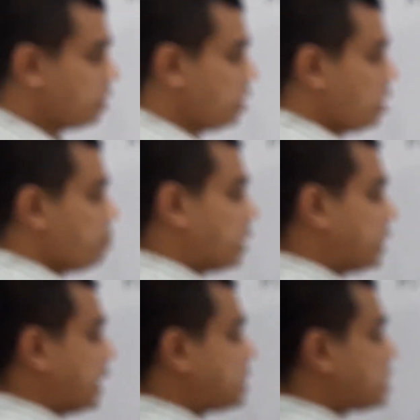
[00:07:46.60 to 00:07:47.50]
But
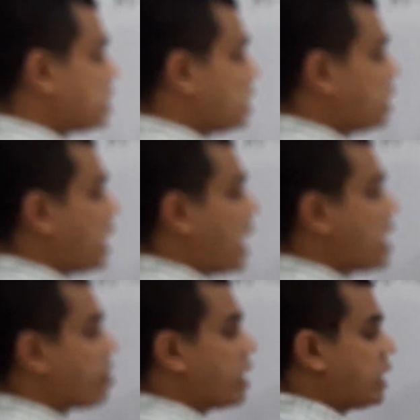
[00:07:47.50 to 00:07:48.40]
the
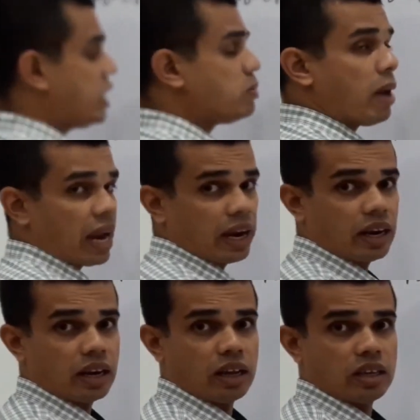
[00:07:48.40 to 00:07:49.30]
handwriting is bad.
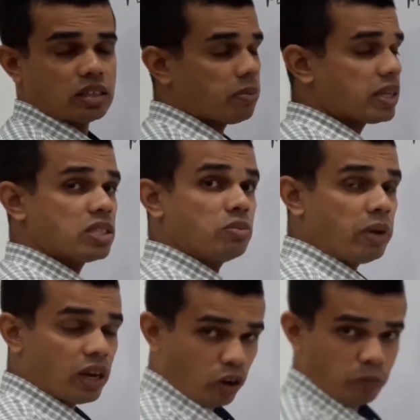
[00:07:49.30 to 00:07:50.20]
Sometimes it may
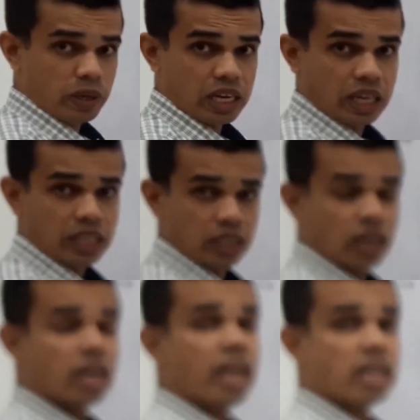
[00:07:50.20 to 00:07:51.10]
not be clear.
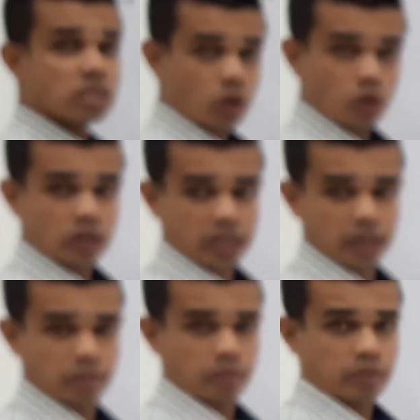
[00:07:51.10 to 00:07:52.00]
Takes long
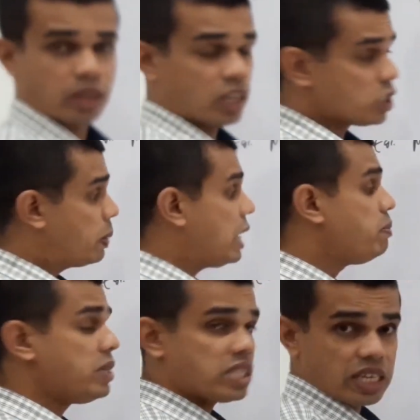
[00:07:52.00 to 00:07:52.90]
time. Spelling
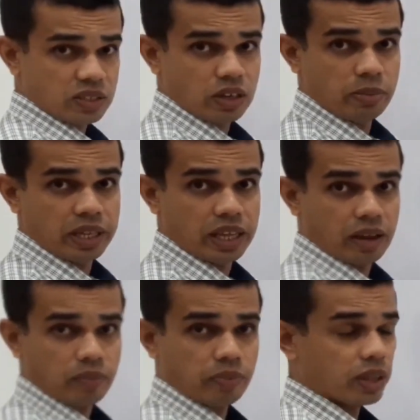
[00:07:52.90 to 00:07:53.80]
mistakes will be
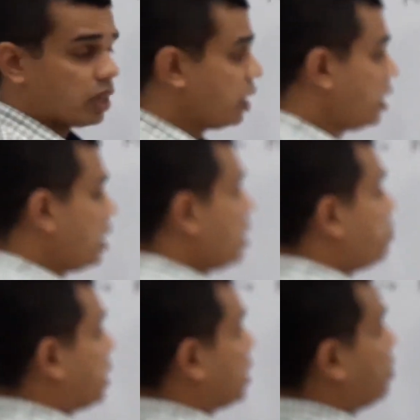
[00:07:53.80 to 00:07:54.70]
there.
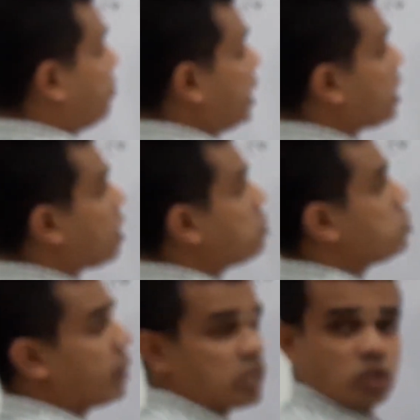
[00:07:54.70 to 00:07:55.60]
But when it comes to
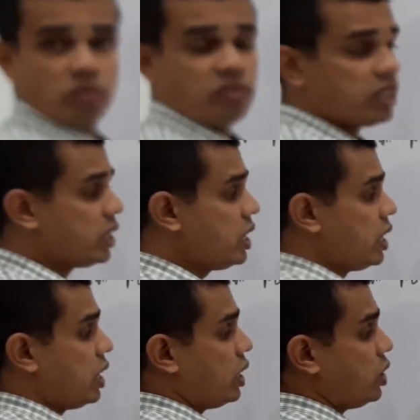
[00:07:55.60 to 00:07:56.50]
Microsoft Word,
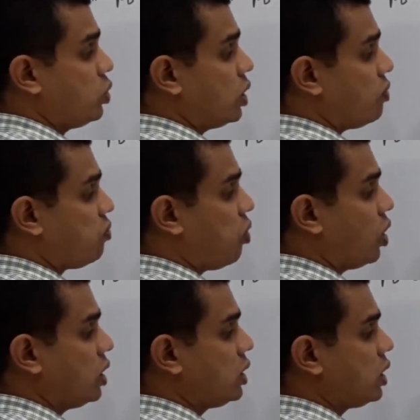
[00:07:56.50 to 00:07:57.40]
your
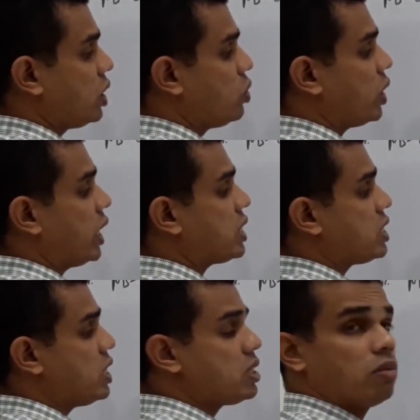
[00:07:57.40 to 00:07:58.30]
font, your text
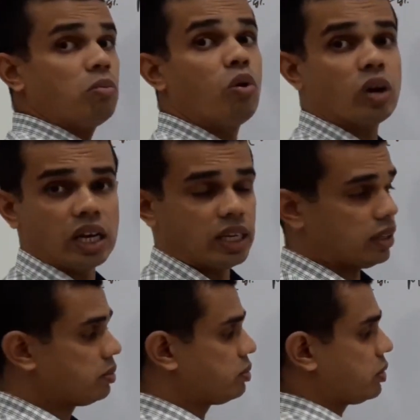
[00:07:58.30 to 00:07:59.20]
is more clear.